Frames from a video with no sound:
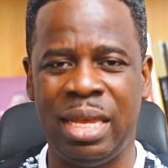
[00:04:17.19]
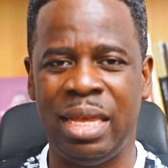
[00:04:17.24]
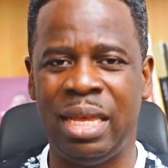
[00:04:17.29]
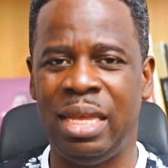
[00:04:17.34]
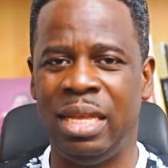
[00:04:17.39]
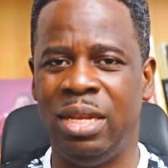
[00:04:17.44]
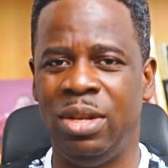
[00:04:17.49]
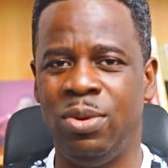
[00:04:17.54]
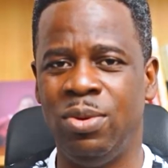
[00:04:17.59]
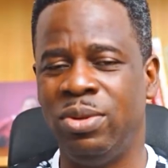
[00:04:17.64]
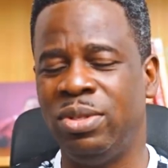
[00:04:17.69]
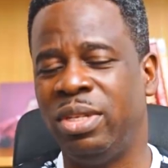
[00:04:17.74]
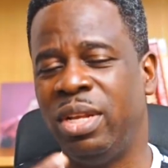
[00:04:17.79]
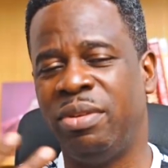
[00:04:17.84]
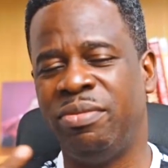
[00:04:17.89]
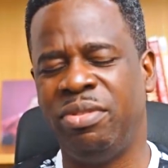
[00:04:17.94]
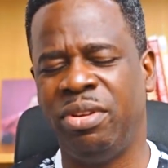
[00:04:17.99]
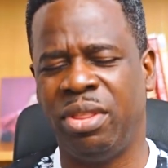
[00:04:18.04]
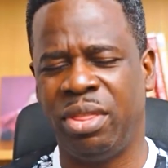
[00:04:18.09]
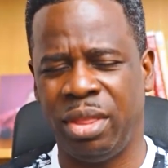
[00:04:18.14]
He knows
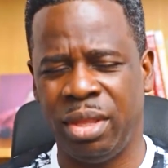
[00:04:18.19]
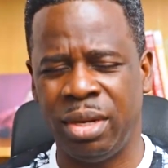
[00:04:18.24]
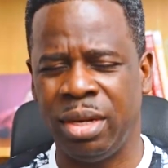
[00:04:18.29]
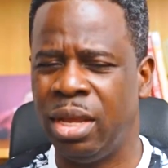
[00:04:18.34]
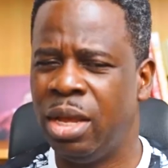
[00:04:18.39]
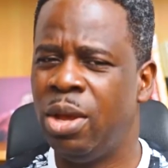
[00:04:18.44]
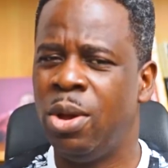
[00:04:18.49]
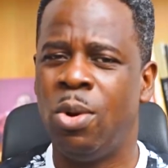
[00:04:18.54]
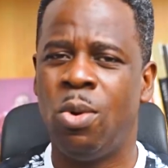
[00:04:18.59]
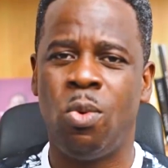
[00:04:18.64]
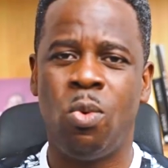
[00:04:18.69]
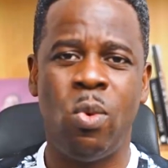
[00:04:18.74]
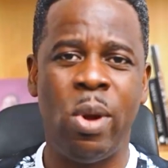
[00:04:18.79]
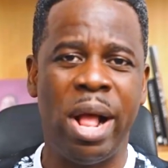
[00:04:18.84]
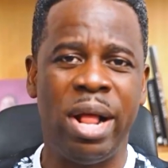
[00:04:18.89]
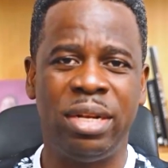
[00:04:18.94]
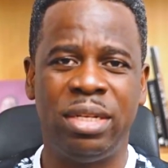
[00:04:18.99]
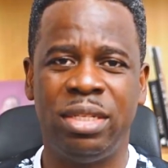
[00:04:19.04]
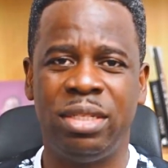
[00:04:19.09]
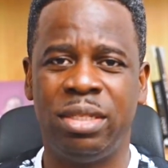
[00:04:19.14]
everything.
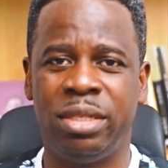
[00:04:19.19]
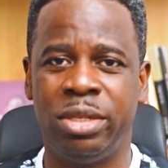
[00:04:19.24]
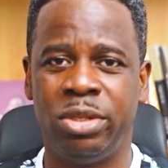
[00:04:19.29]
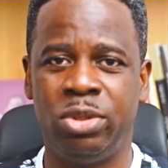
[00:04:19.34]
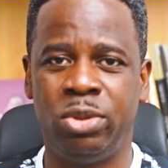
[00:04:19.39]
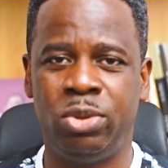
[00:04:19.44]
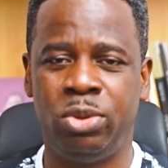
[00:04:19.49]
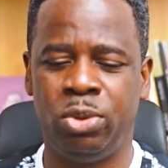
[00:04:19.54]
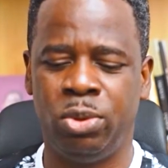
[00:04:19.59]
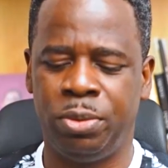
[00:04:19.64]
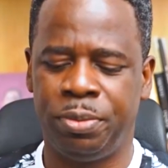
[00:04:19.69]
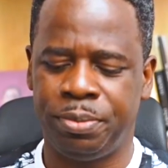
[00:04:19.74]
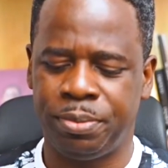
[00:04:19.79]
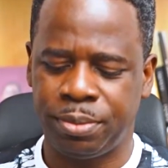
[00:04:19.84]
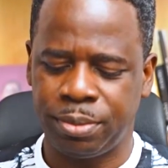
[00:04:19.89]
While this is true,